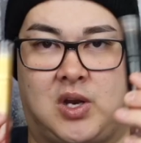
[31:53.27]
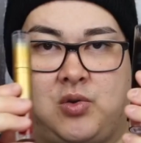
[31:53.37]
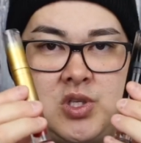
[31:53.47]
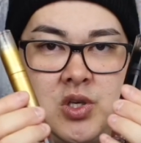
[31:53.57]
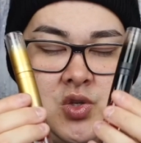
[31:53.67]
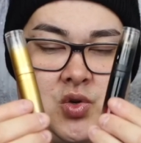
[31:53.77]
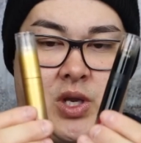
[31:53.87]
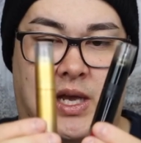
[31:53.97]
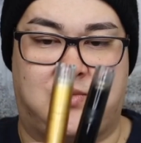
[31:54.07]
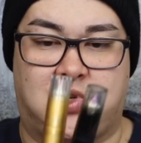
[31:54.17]
also do
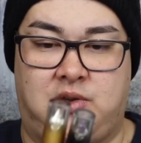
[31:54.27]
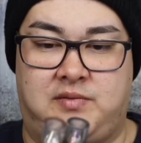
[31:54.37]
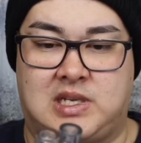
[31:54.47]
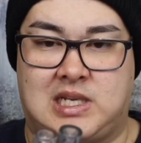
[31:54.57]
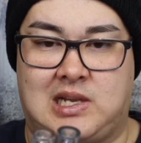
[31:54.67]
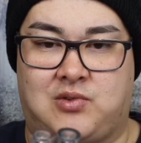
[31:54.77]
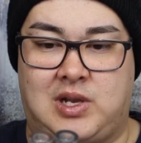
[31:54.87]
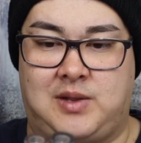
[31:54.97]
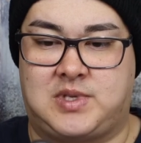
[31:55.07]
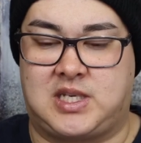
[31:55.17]
have two of his liquid
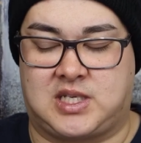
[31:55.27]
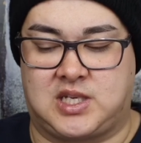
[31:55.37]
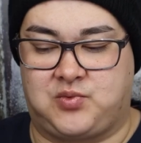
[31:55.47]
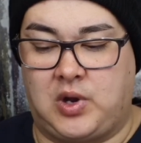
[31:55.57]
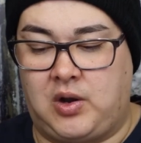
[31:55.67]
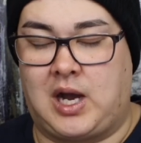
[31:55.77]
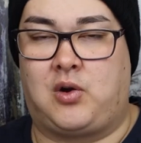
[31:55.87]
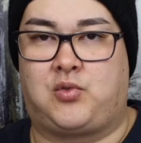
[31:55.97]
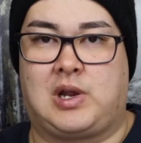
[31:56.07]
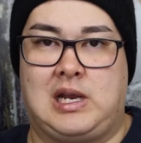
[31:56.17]
lipsticks as well. I'll
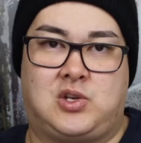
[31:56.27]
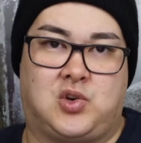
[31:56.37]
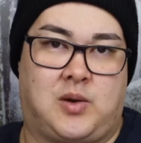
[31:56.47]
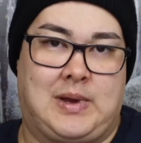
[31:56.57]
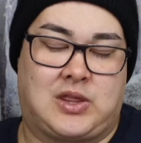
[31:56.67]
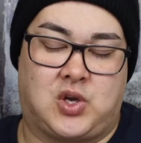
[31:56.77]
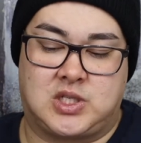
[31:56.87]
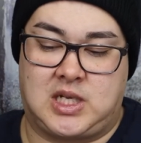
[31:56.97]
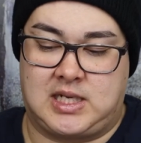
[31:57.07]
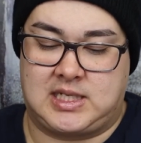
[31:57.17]
quickly talk about those
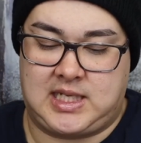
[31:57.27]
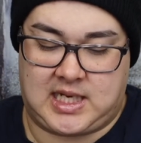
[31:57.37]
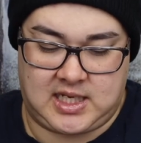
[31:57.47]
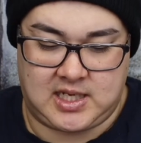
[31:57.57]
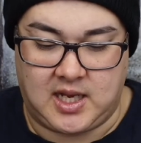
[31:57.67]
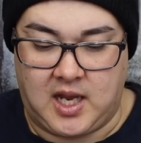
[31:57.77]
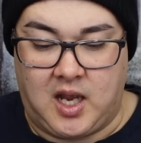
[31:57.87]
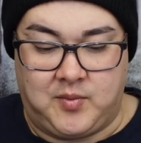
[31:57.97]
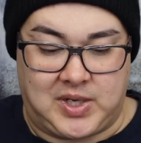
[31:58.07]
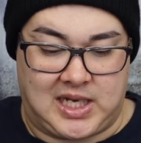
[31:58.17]
in a second.
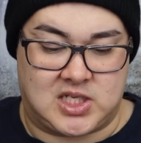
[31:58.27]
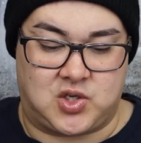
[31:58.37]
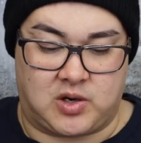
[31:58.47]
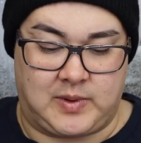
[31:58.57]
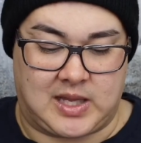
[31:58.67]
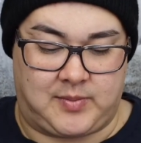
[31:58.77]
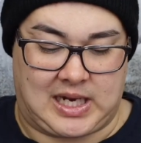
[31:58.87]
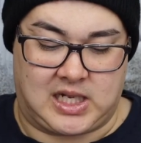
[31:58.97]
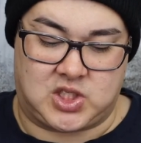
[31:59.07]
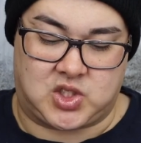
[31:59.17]
But let's talk about the
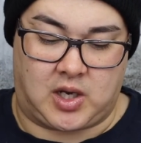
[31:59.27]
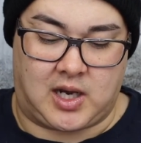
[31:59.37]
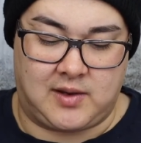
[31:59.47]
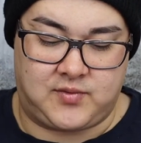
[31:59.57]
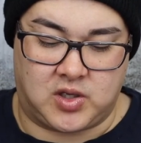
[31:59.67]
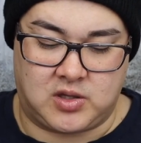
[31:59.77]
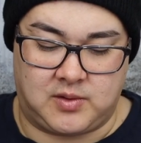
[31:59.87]
palette. So I've got the